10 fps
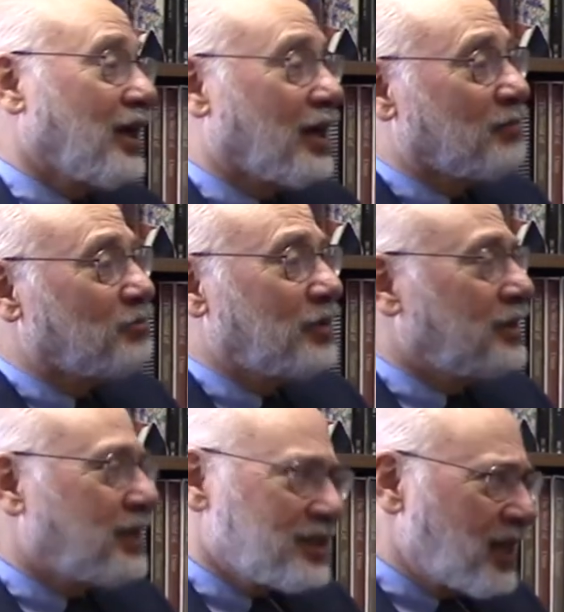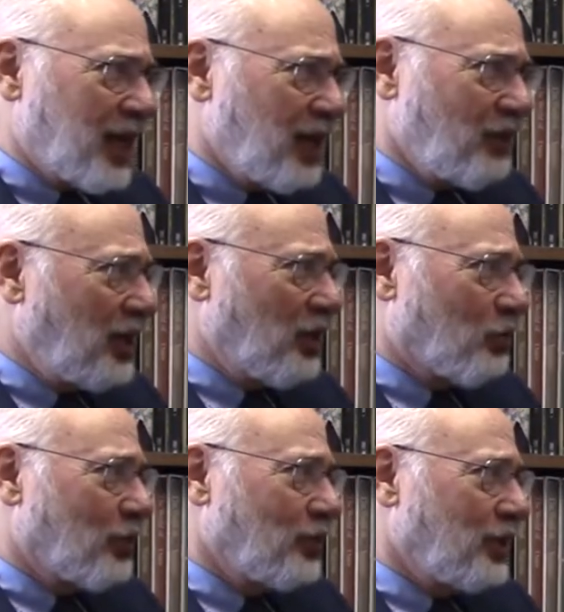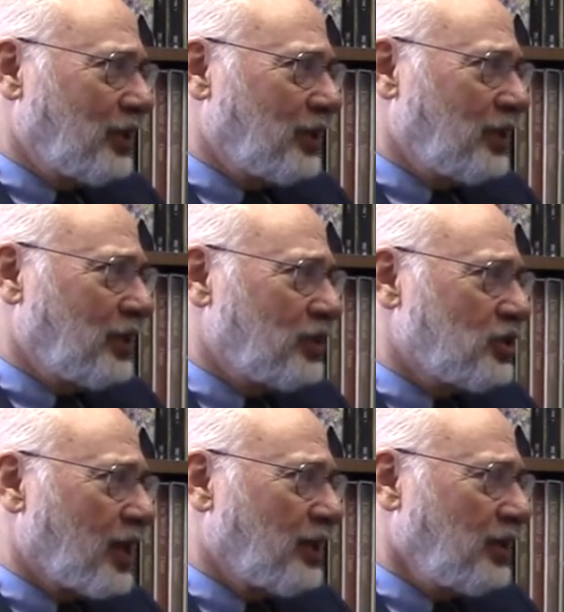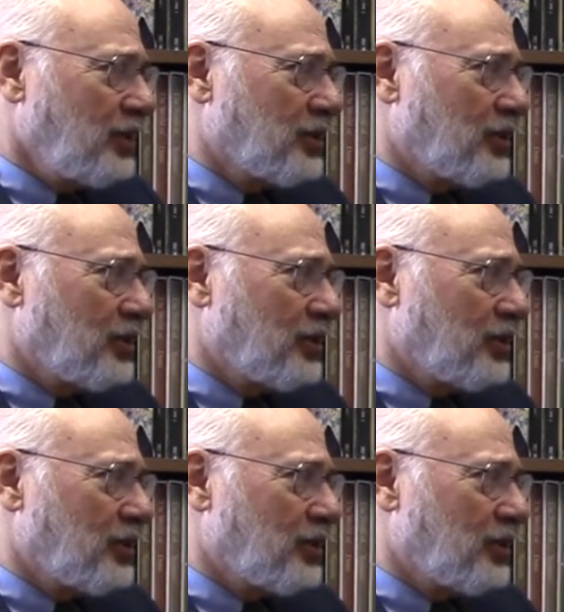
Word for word: Um, does that have any equivalent in, in China?